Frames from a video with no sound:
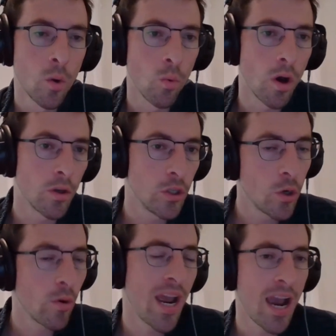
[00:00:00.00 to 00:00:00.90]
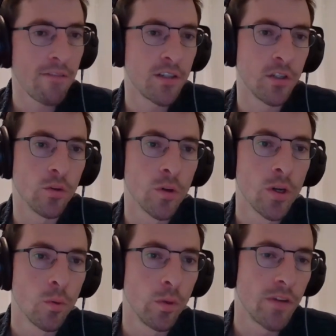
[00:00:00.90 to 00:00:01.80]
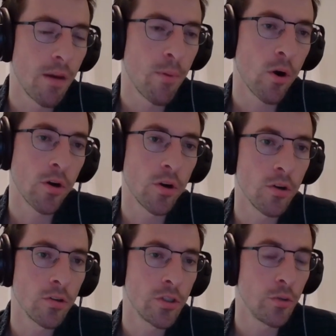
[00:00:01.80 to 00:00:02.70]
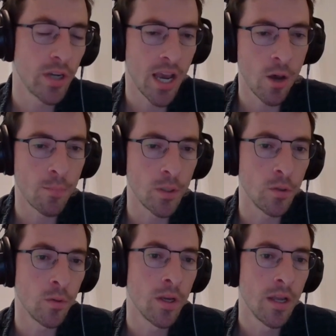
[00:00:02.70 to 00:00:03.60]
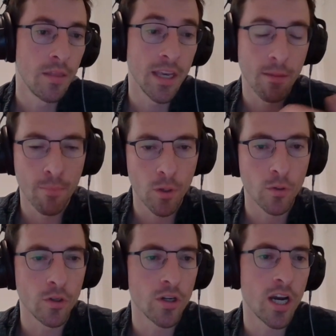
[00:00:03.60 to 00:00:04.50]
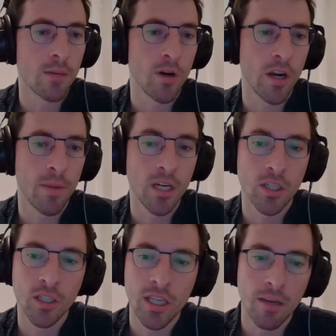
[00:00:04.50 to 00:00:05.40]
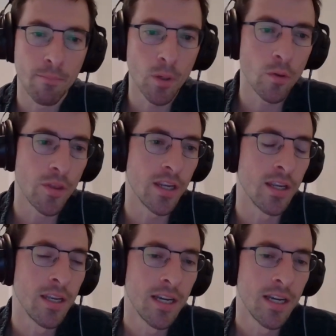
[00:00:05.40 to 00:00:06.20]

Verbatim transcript: well you don't have to we've got partners who can help you they can build your document automations they can build the